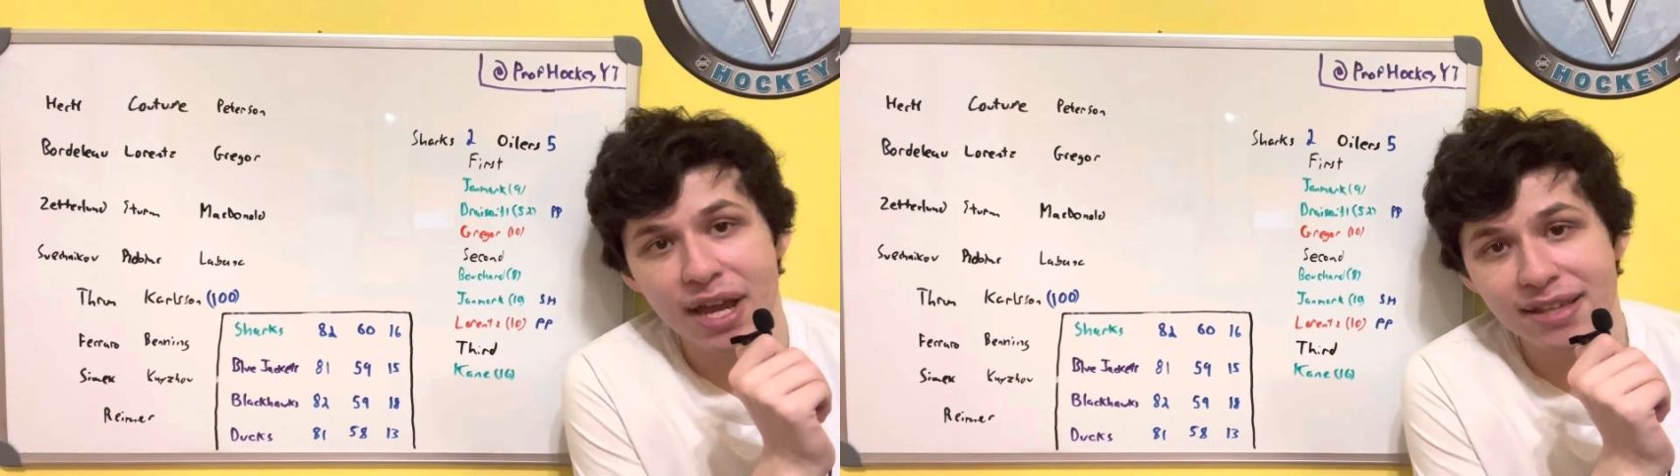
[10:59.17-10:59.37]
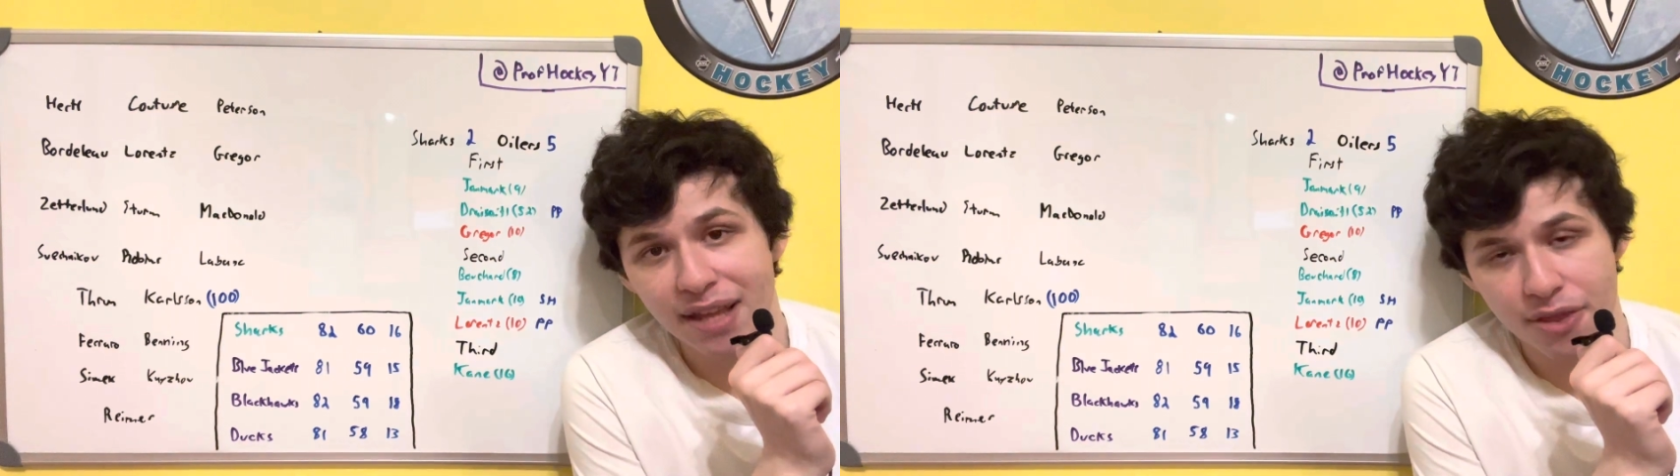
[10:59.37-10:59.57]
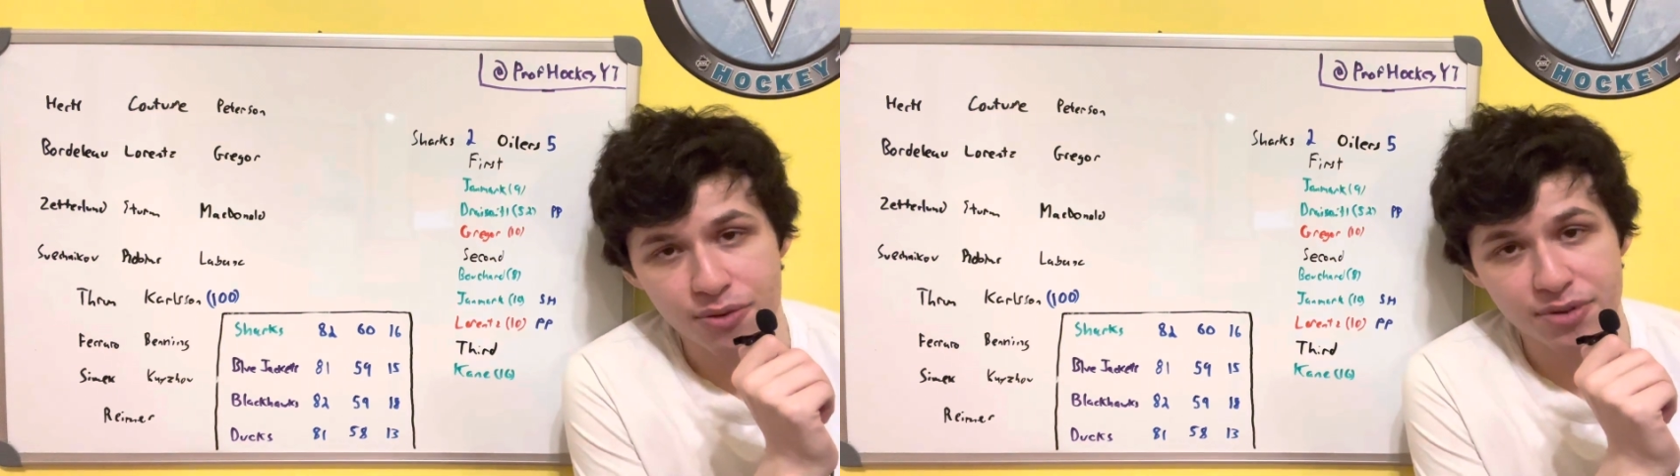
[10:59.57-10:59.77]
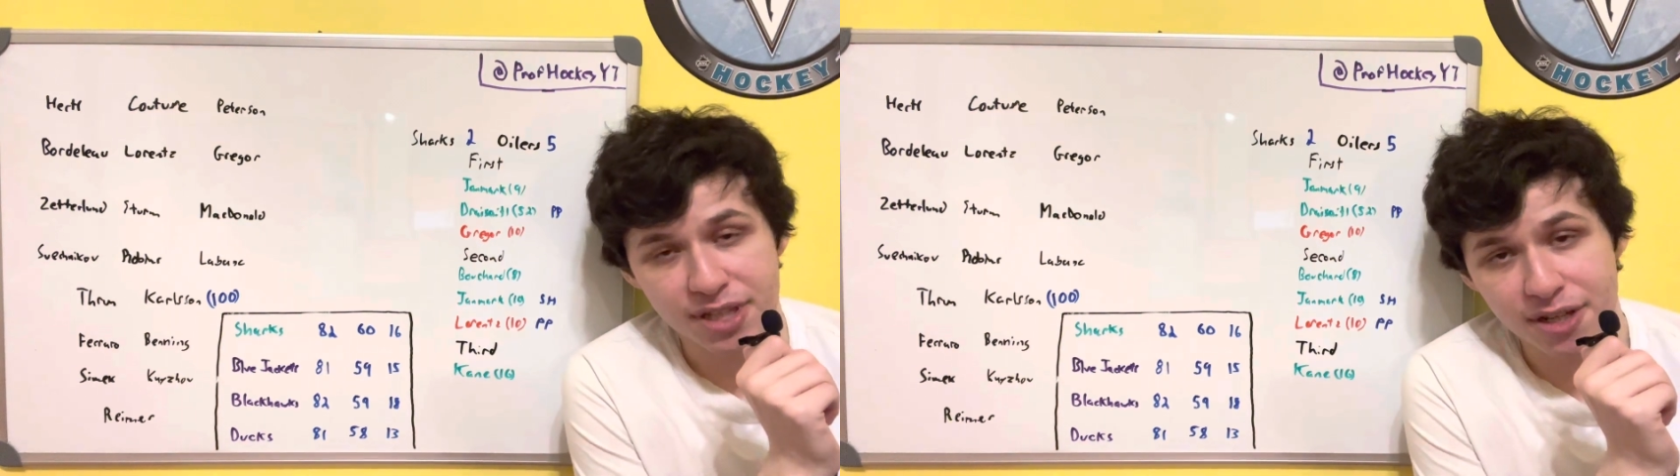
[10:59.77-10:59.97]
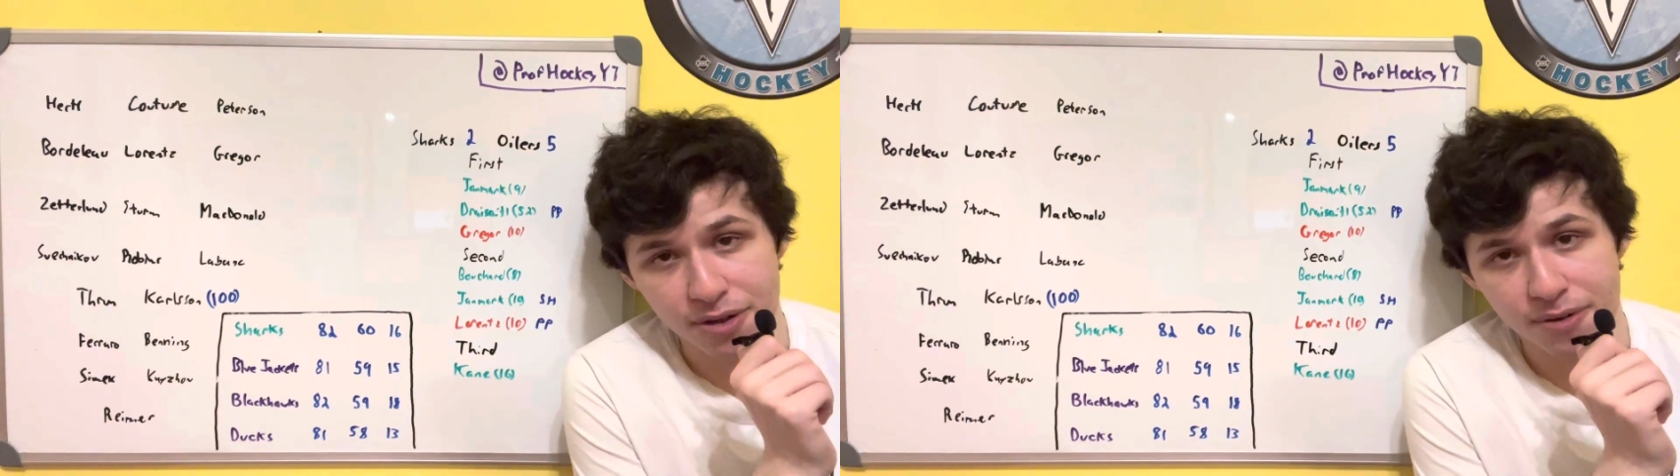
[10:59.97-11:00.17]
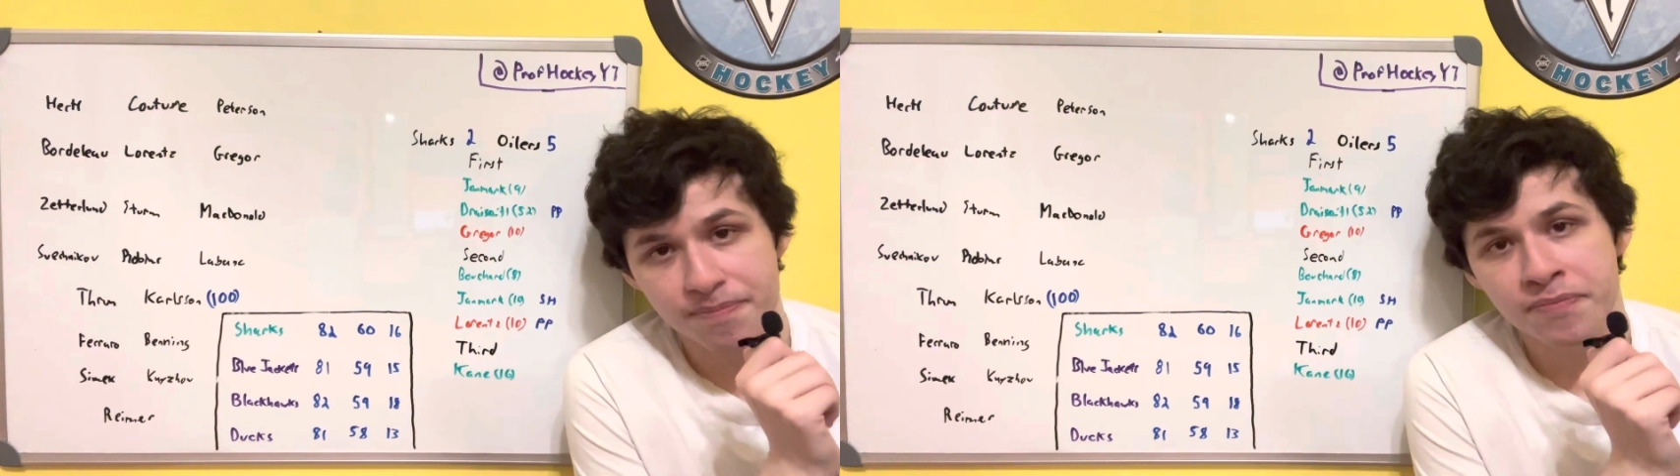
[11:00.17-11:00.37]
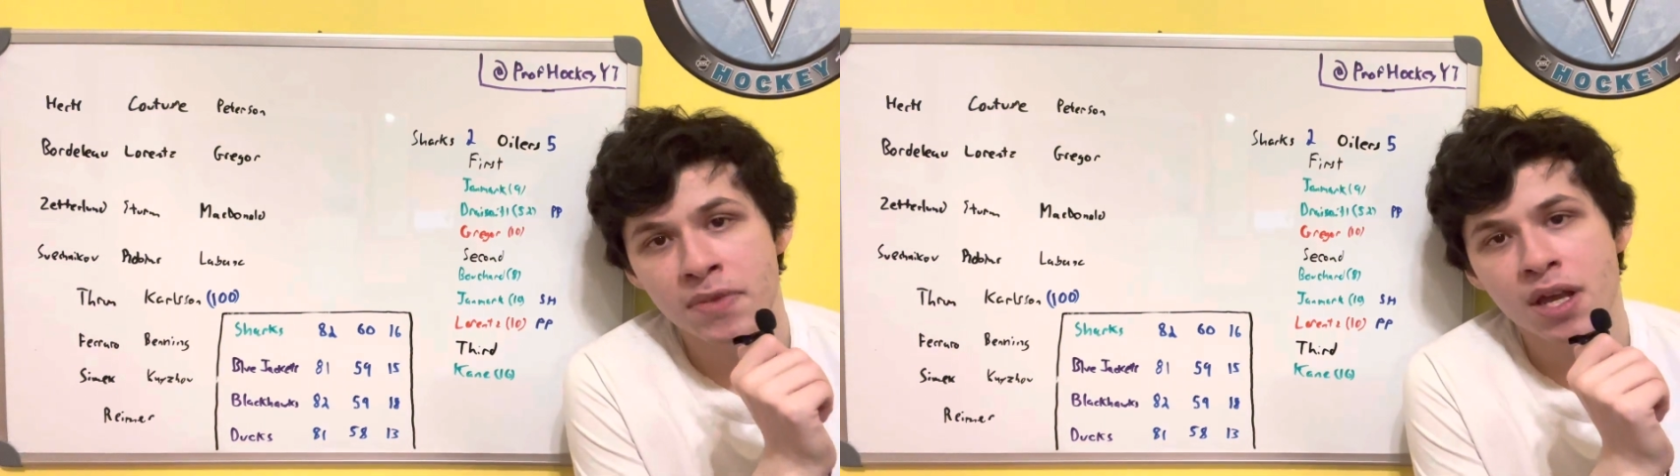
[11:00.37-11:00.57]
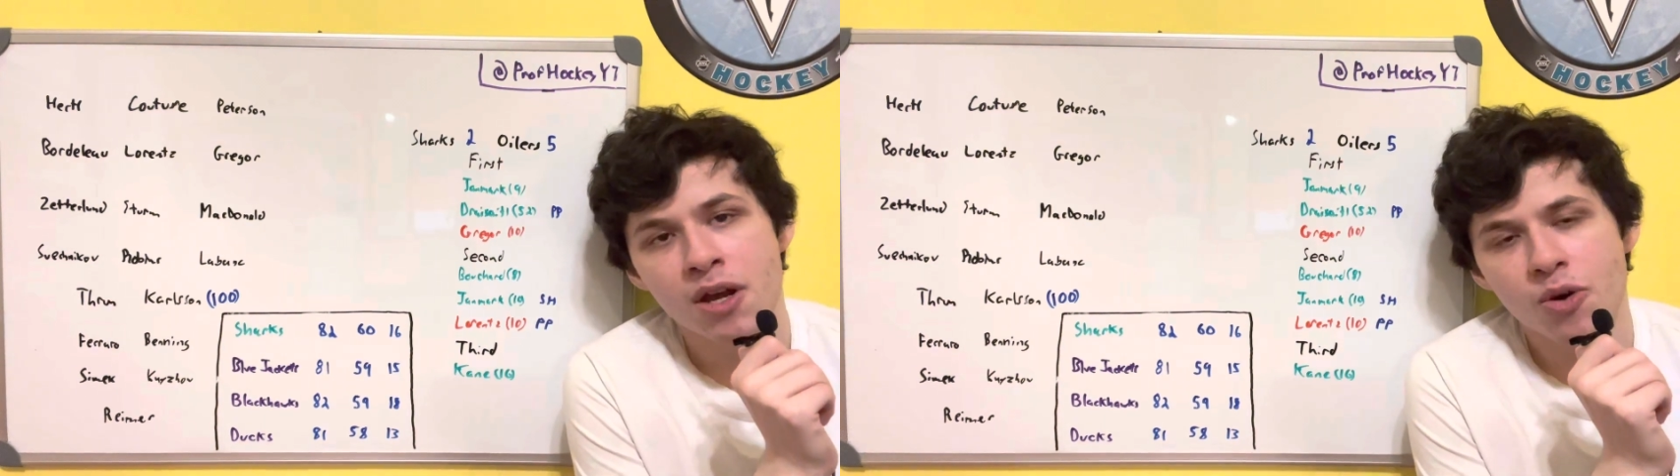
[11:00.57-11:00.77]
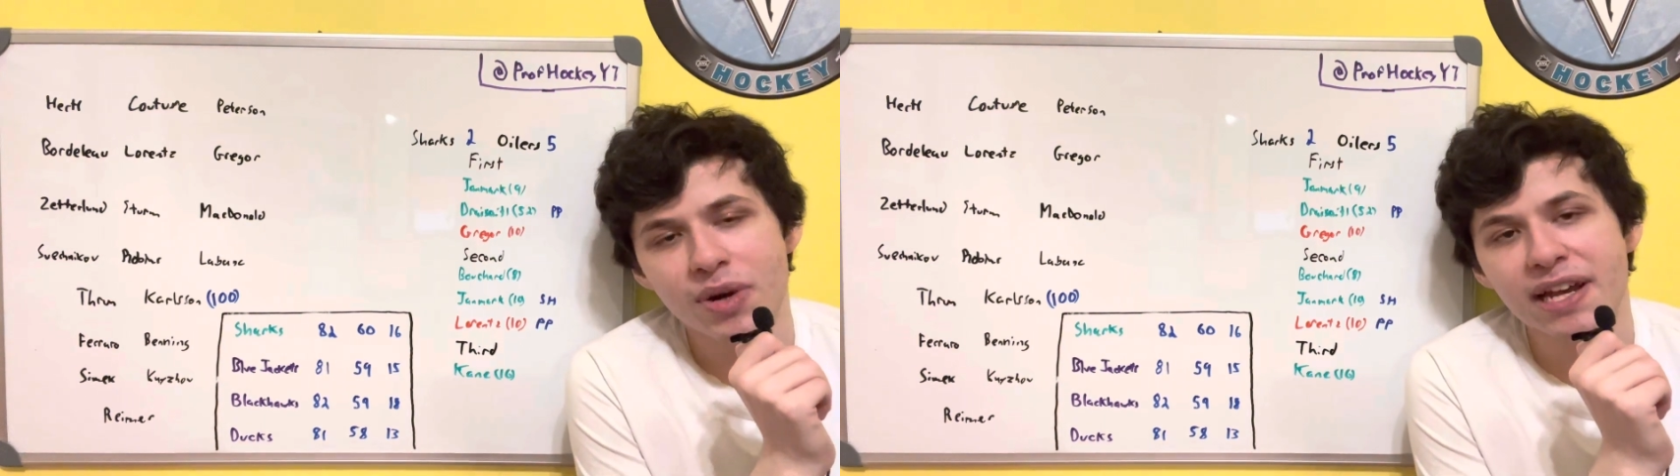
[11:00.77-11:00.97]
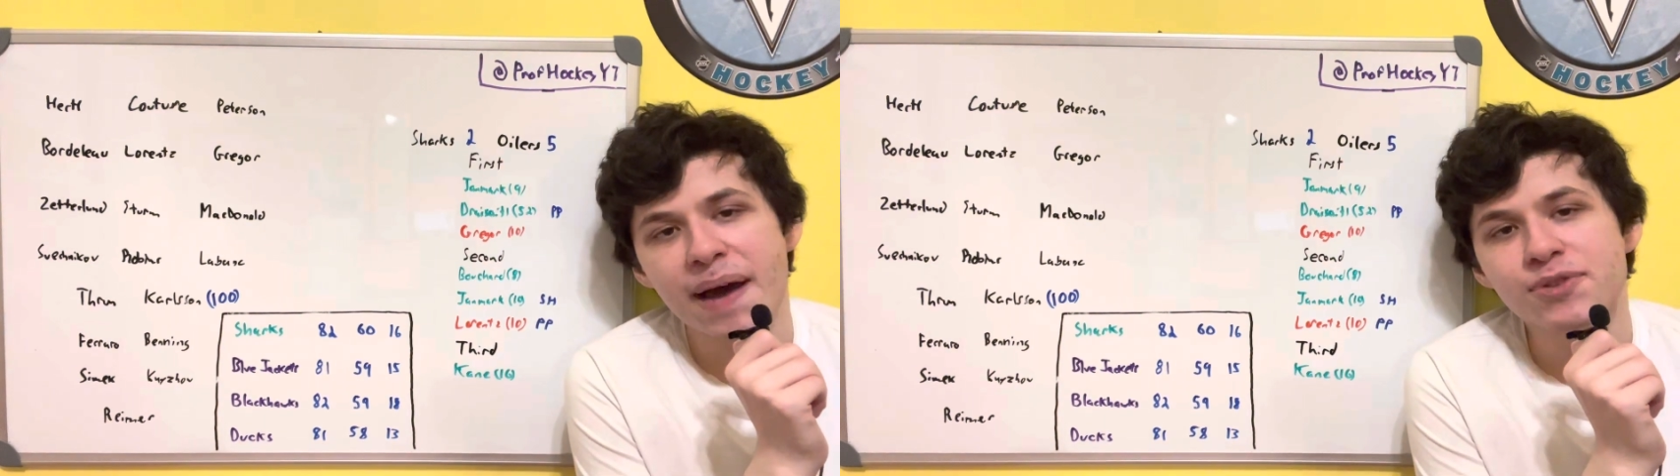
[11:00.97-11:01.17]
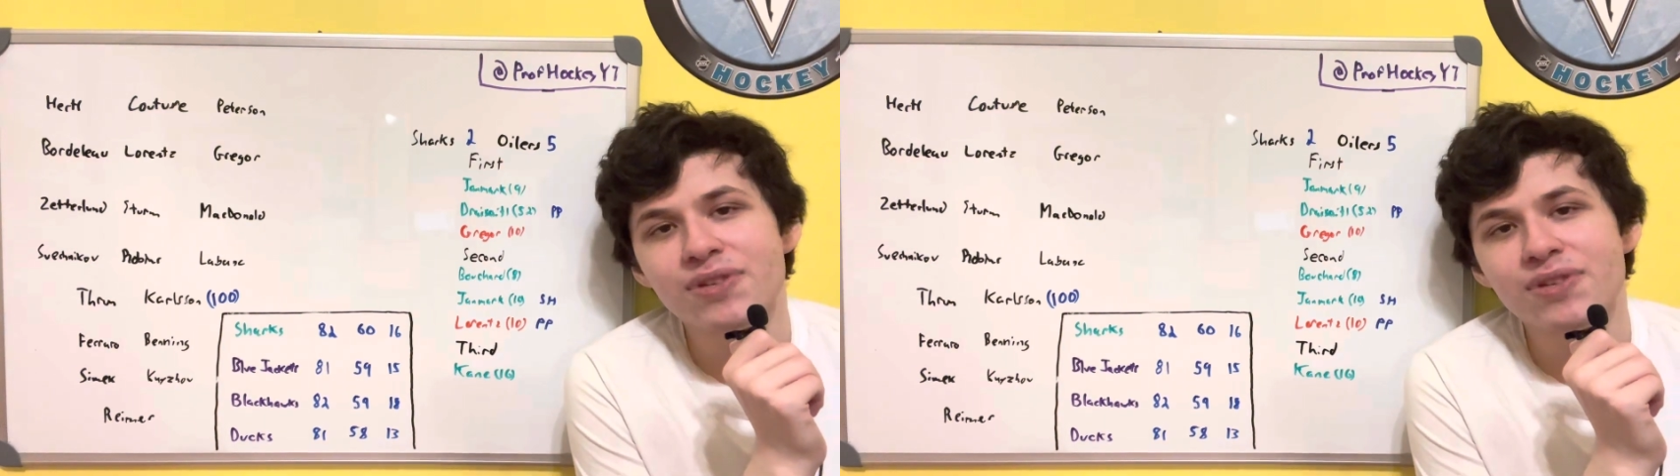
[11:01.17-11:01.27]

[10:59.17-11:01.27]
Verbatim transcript: another year. When it comes to